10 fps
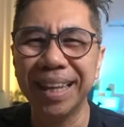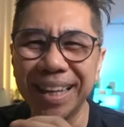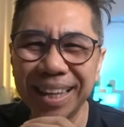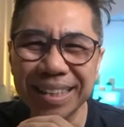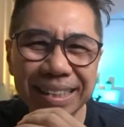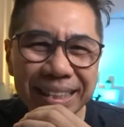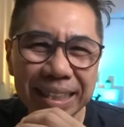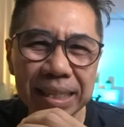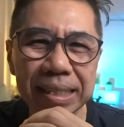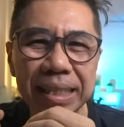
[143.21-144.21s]
Let's
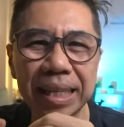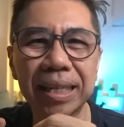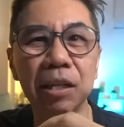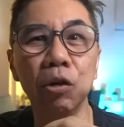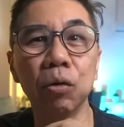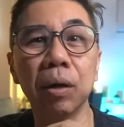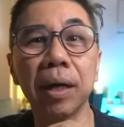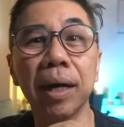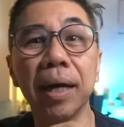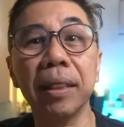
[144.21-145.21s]
just take a look
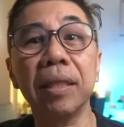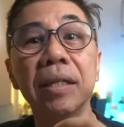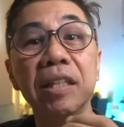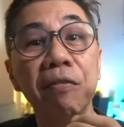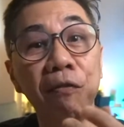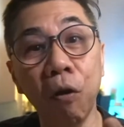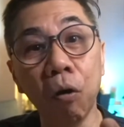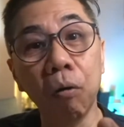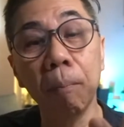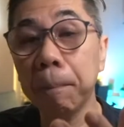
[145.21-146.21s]
at the default